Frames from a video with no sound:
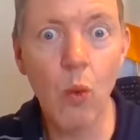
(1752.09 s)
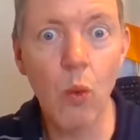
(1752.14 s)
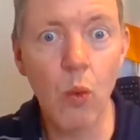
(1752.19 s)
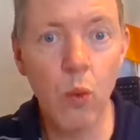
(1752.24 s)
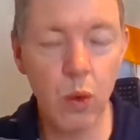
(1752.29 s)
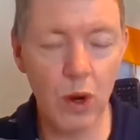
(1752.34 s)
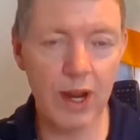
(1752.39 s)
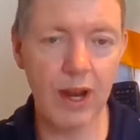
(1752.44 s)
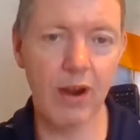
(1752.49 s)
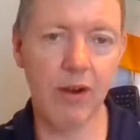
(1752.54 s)

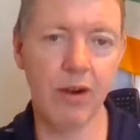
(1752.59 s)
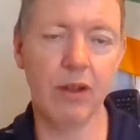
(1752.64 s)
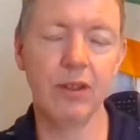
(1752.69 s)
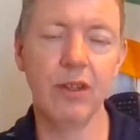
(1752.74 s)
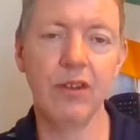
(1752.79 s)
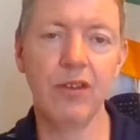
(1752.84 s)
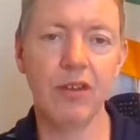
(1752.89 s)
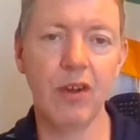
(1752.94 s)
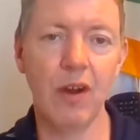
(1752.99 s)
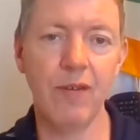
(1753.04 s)
We're
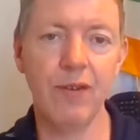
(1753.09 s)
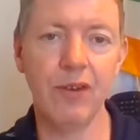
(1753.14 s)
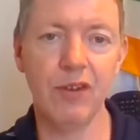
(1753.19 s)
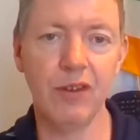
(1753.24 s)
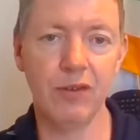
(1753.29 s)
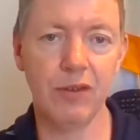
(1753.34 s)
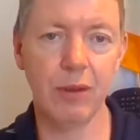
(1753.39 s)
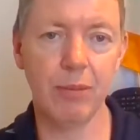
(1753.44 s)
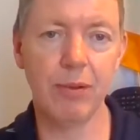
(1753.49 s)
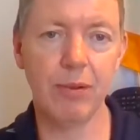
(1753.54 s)
on the
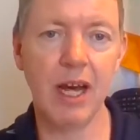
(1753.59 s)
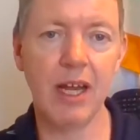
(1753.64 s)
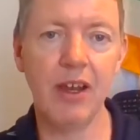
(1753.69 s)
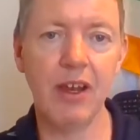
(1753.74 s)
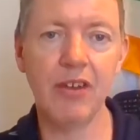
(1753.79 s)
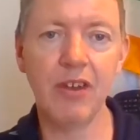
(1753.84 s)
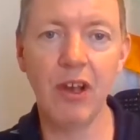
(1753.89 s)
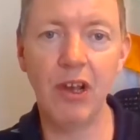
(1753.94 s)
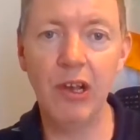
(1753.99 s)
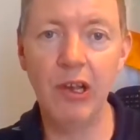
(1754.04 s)
surface of the
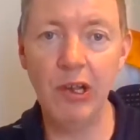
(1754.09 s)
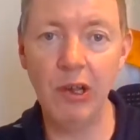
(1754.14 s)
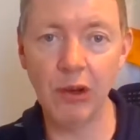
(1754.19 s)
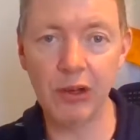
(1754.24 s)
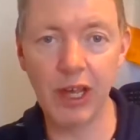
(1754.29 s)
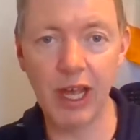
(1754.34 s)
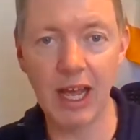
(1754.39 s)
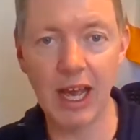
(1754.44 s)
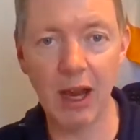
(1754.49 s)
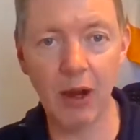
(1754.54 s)
planet
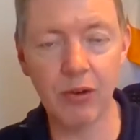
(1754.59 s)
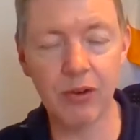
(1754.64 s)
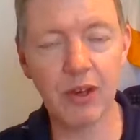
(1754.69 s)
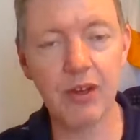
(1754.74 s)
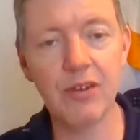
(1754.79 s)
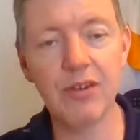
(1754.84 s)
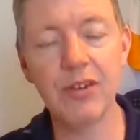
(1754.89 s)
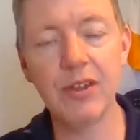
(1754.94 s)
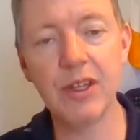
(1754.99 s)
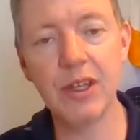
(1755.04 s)
looking out
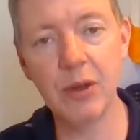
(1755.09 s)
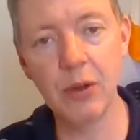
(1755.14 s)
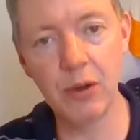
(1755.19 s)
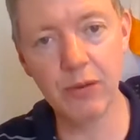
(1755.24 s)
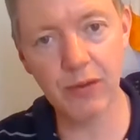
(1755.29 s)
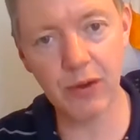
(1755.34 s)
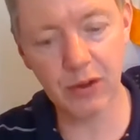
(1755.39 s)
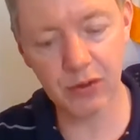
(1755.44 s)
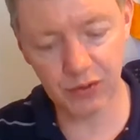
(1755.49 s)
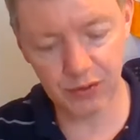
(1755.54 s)
into the
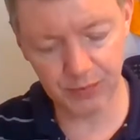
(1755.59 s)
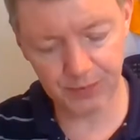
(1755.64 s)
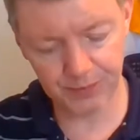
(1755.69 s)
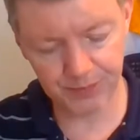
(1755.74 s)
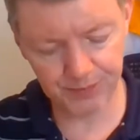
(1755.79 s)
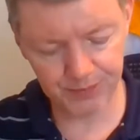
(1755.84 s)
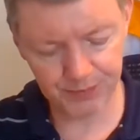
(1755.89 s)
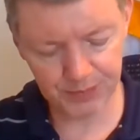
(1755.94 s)
universe.